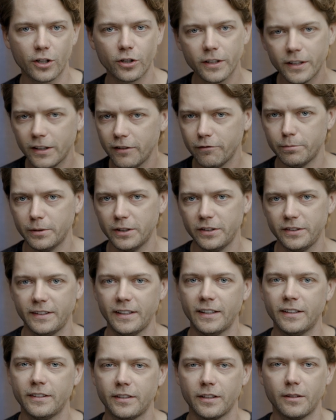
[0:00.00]
could have built
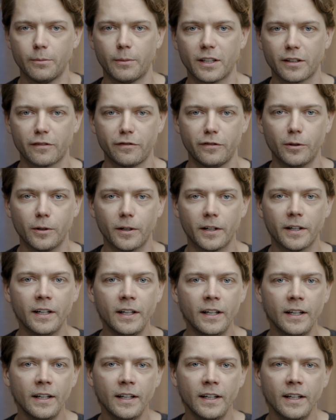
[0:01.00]
into the Mark IV,